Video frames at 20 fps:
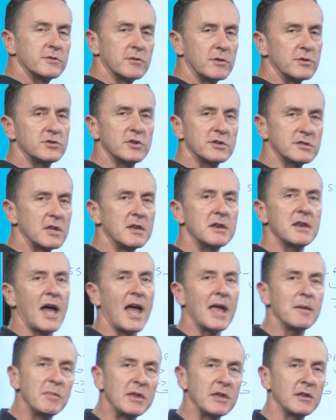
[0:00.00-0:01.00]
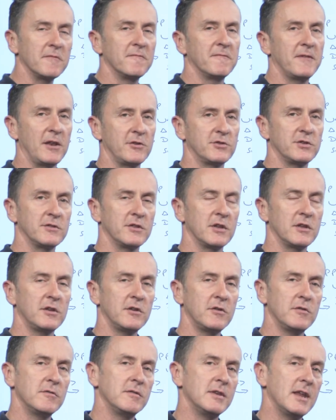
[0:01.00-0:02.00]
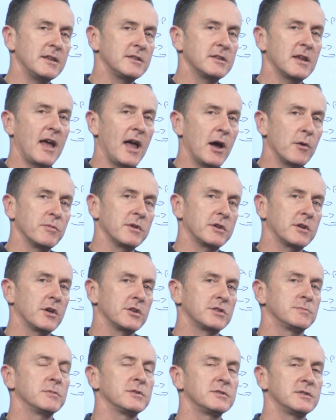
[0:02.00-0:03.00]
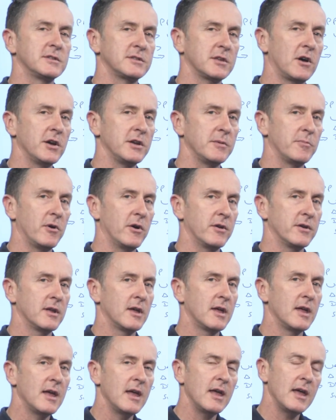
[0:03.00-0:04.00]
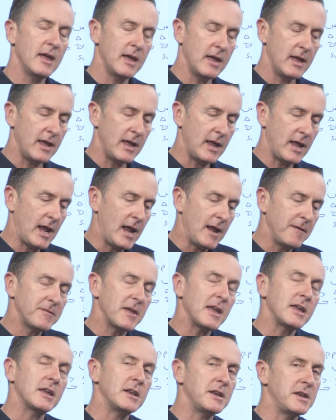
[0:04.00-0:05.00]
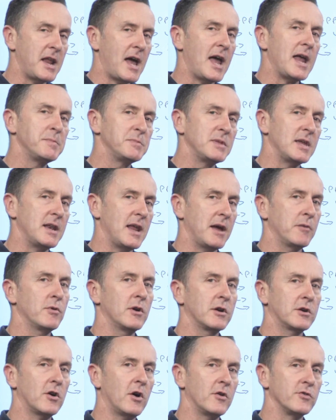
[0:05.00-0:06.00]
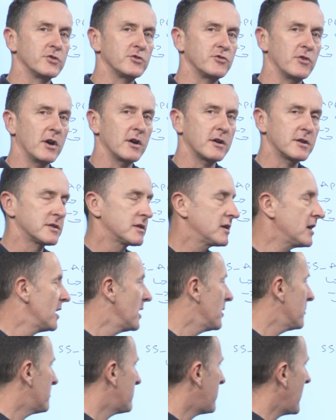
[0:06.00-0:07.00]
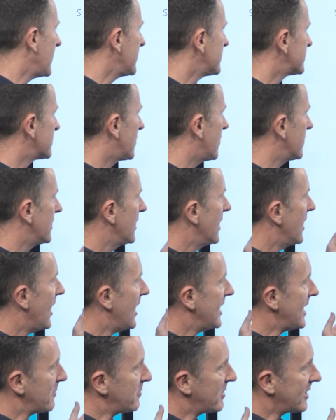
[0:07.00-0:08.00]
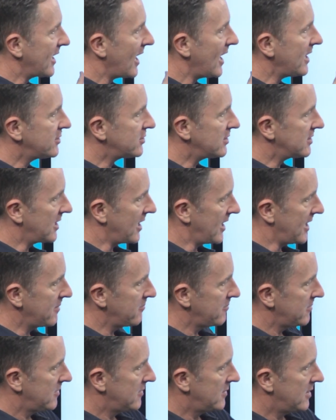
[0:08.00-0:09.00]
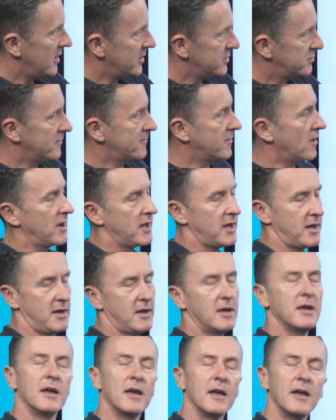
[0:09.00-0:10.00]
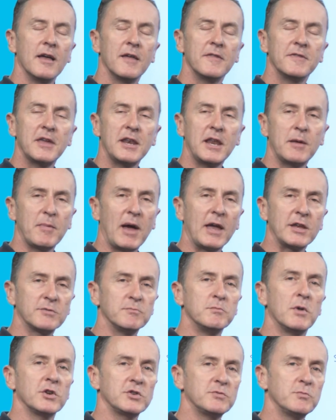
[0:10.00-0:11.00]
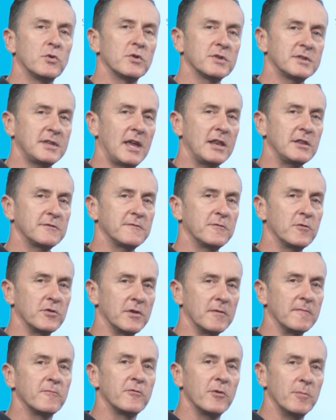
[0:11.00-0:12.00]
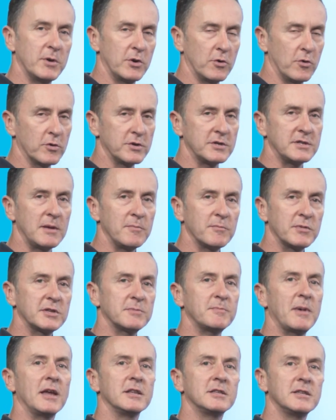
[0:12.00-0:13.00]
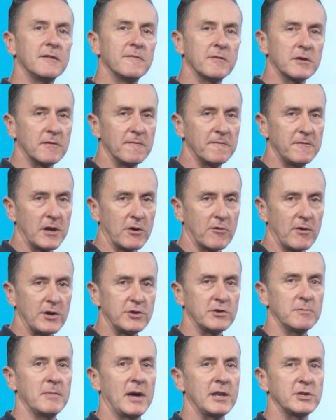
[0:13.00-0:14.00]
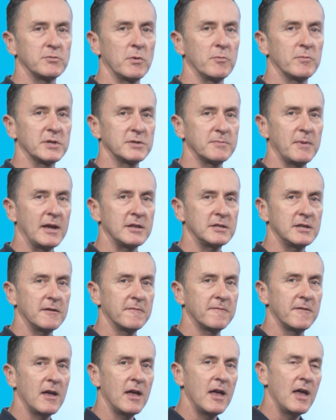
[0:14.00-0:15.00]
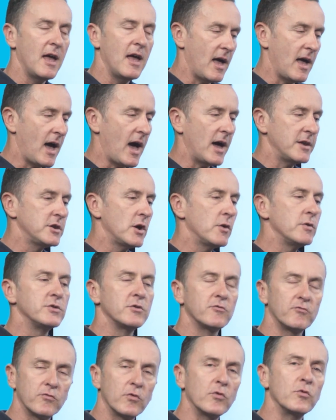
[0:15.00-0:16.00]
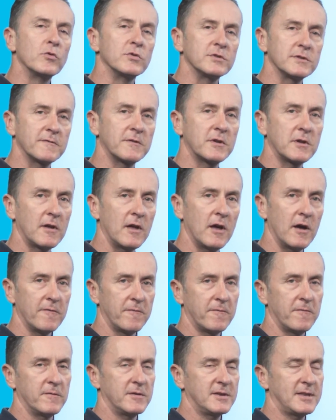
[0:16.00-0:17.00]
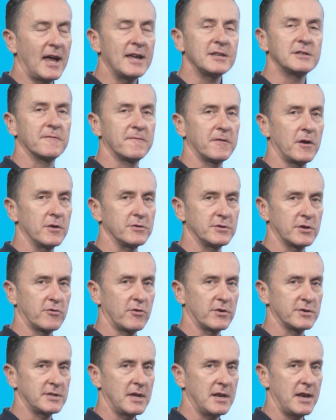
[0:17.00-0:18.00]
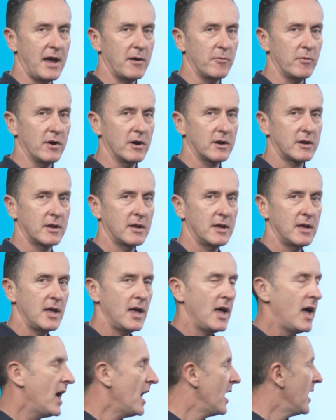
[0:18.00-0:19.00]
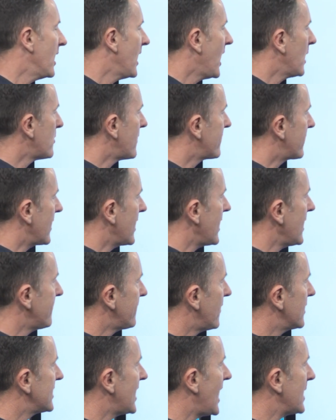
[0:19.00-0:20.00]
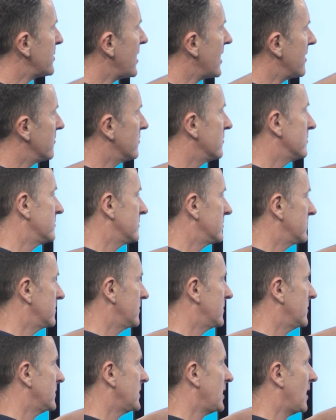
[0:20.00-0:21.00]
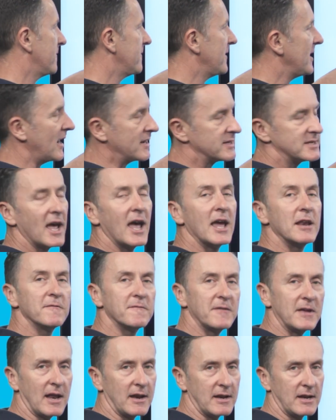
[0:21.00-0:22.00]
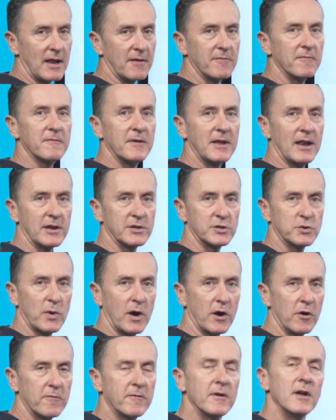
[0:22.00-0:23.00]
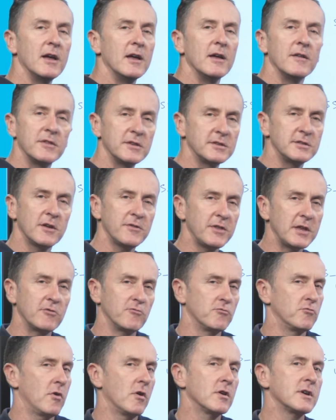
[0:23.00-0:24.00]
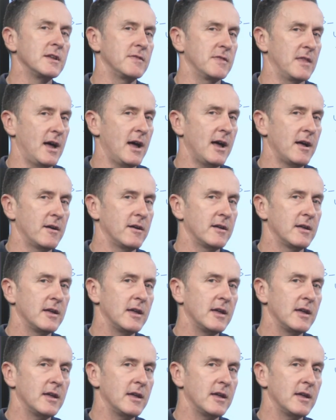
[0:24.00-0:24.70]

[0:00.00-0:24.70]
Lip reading: So it's just a naming convention that you need to help the customers decide upon. If they can name their network constructs based on an application name, as we've got here, then it makes much more sense for them from an auditing perspective, a configuration management perspective, and knowing the rules of data flows across their network. However, if I name it, VLAN 10, VLAN 11, VLAN 12, there's nothing wrong in that.